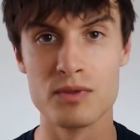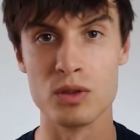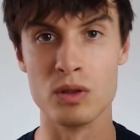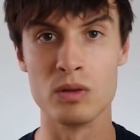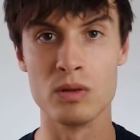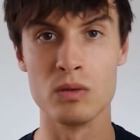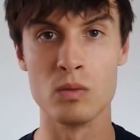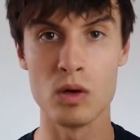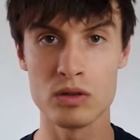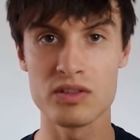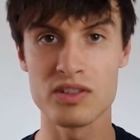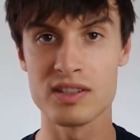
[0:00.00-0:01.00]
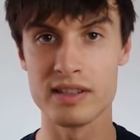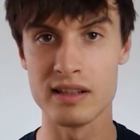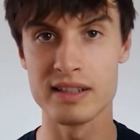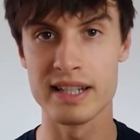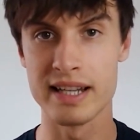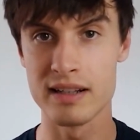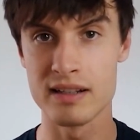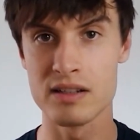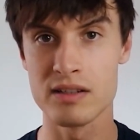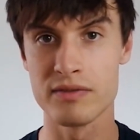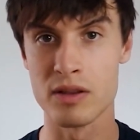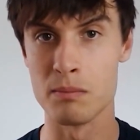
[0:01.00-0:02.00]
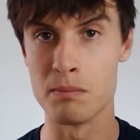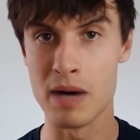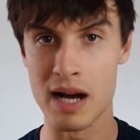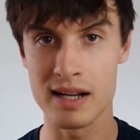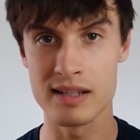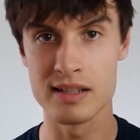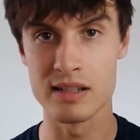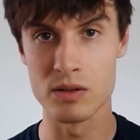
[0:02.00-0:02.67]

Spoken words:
So Walnut still caters for the marketing